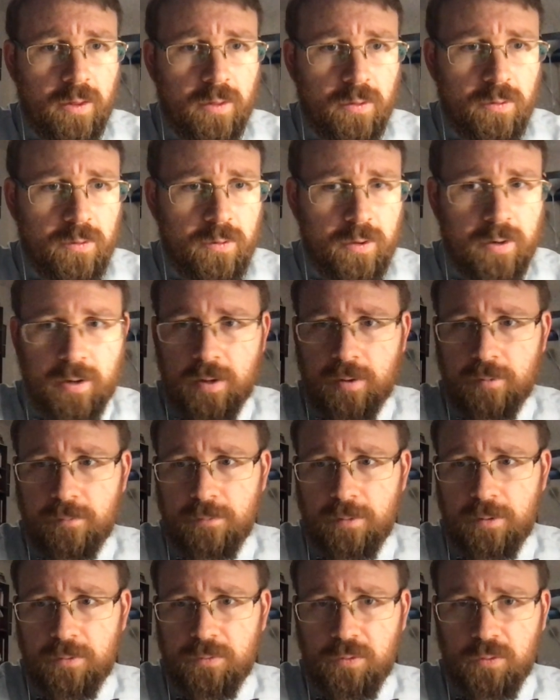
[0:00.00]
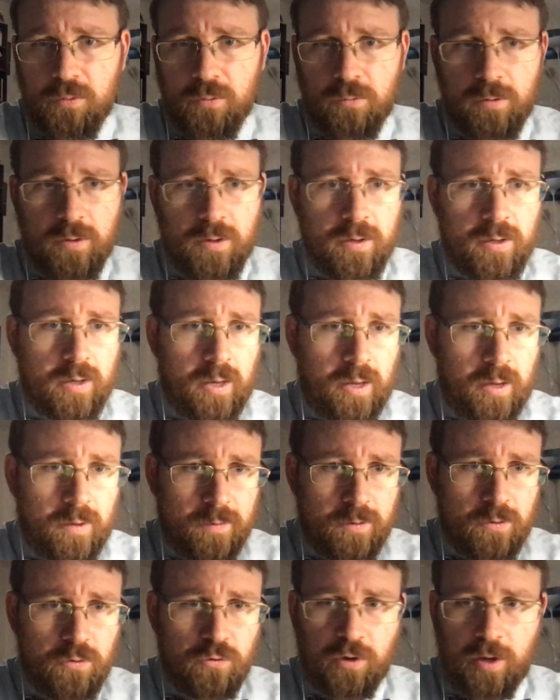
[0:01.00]
then I have Francis Crick, and
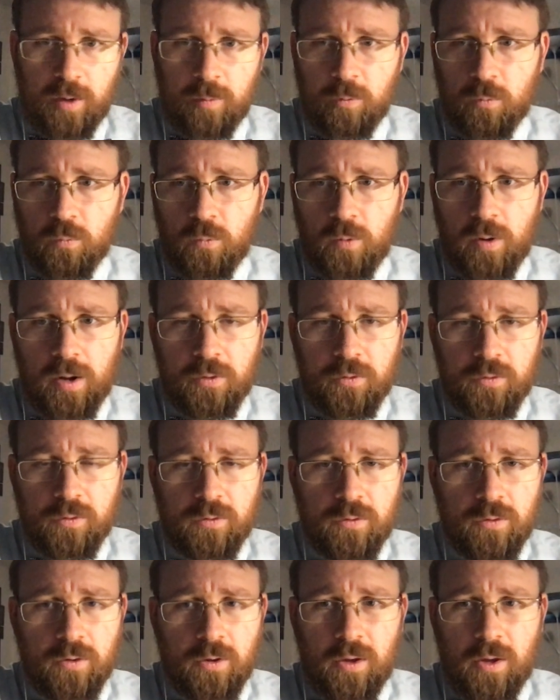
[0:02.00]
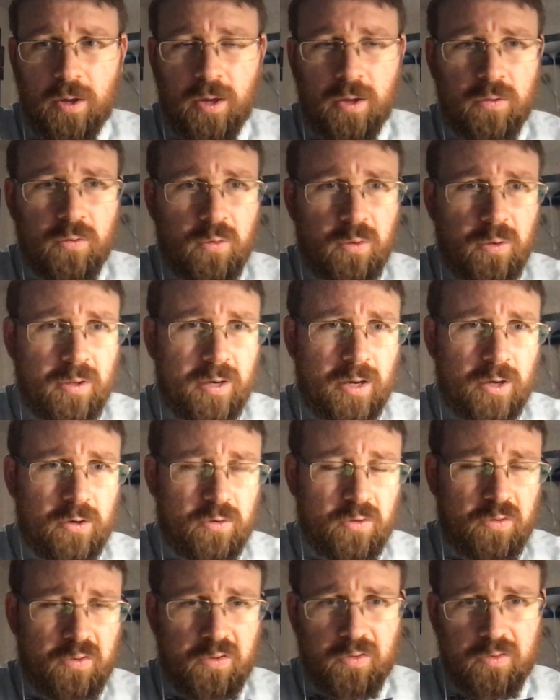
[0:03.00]
then James Watson. So you can
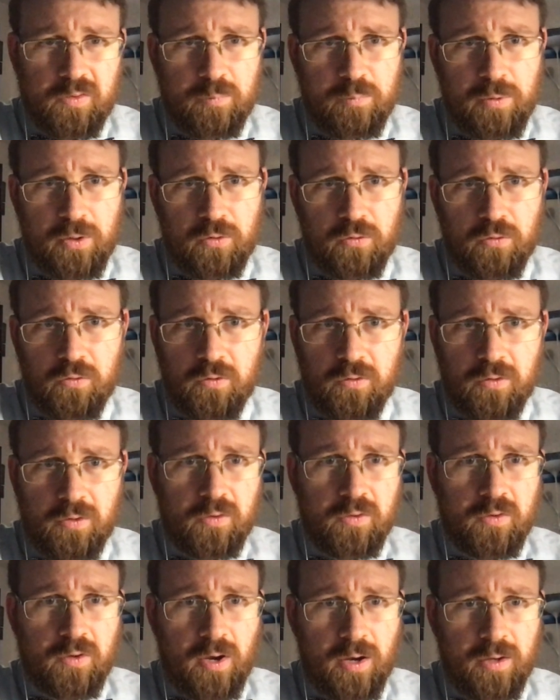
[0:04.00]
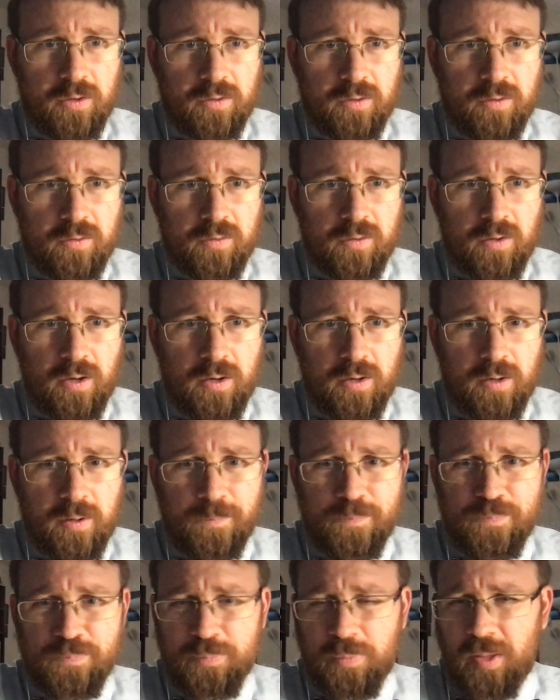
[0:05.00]
actually see some pictures of these scientists.
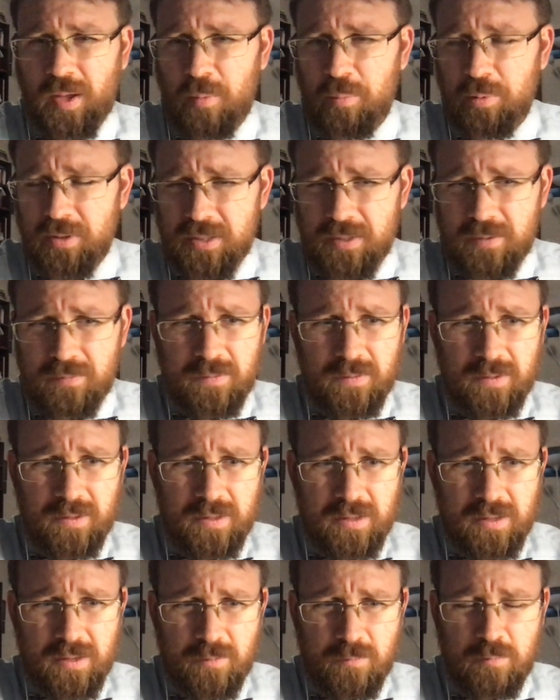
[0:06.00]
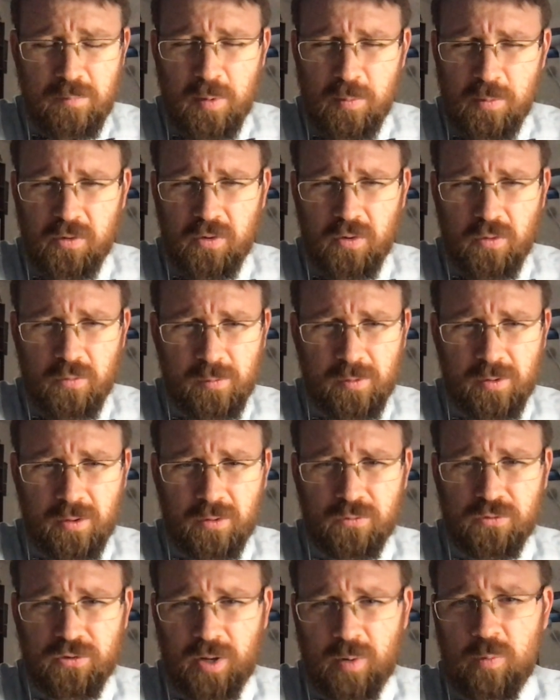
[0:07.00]
Um, I believe if memory serves me
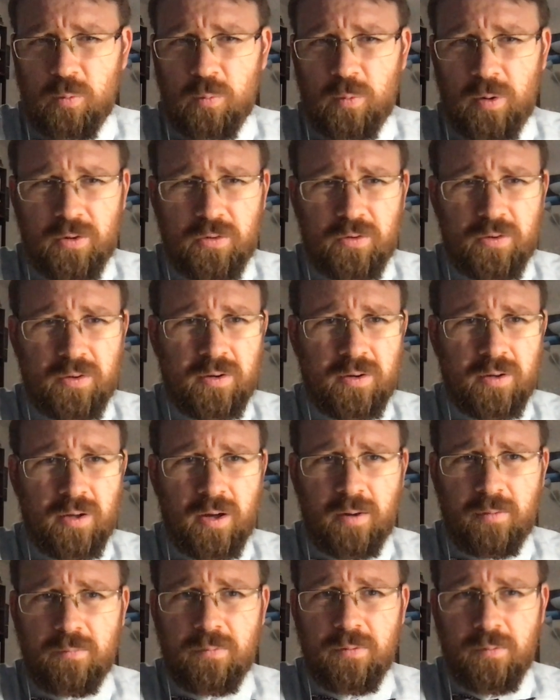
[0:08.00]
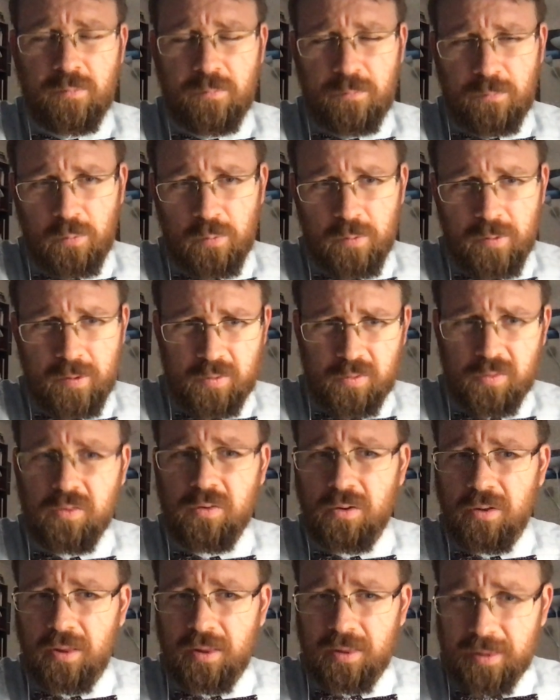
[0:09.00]
correctly, James Watson of the four is
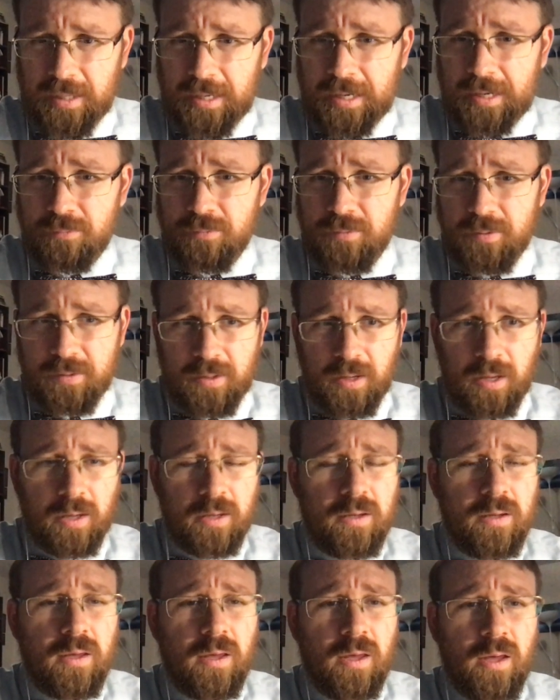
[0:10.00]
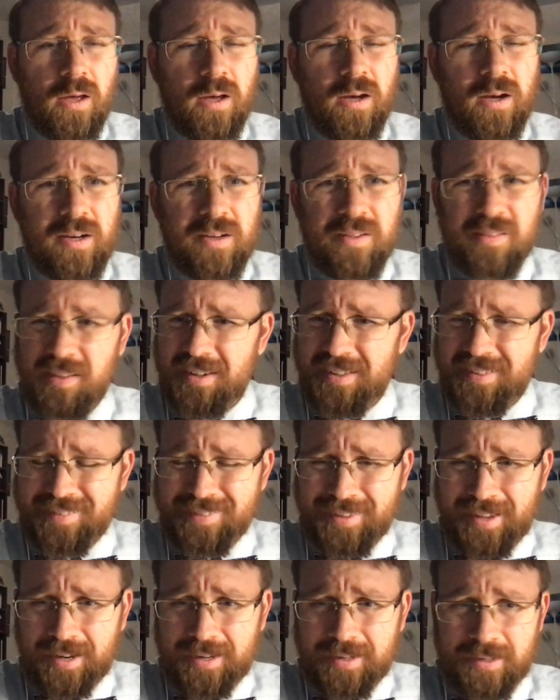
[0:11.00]
still alive today. Uh, he's in his
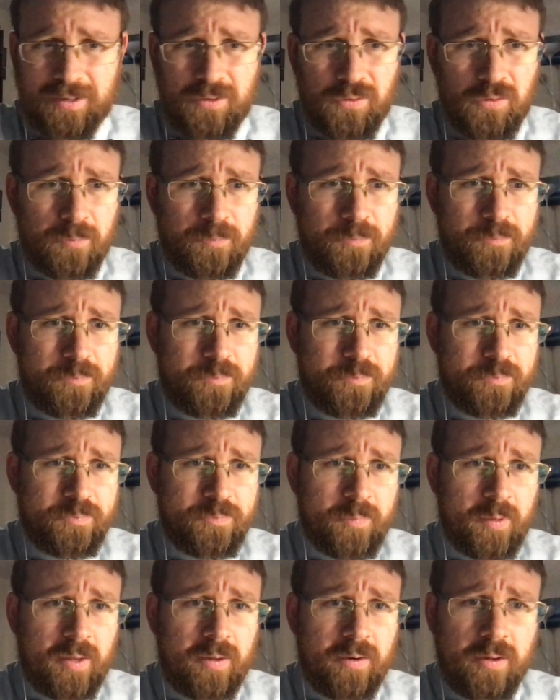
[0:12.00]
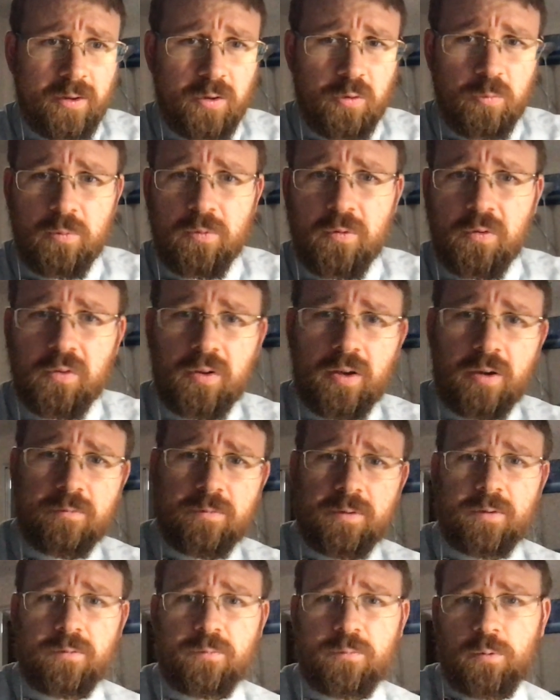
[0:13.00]
90s. Now let's move to slide
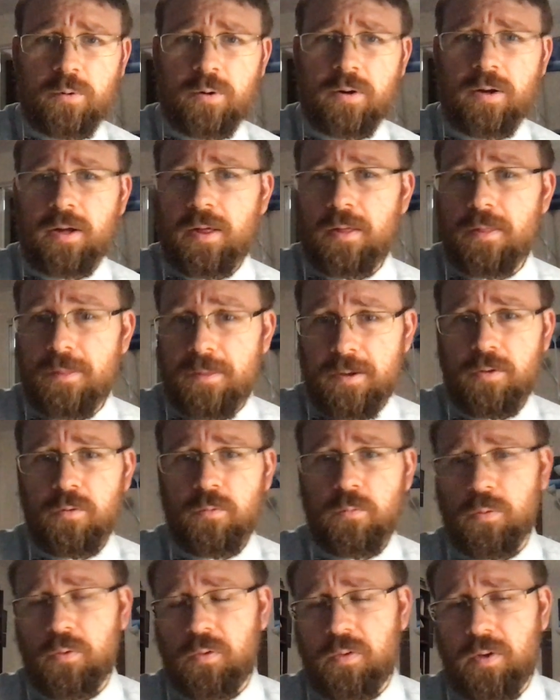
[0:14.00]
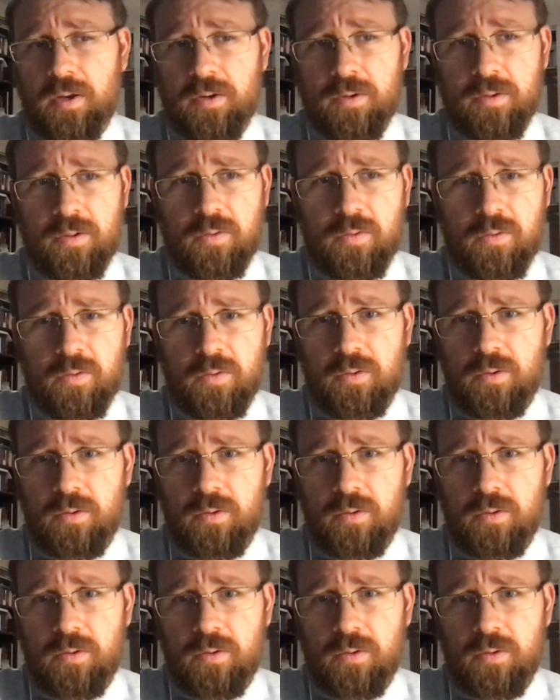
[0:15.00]
54. These four scientists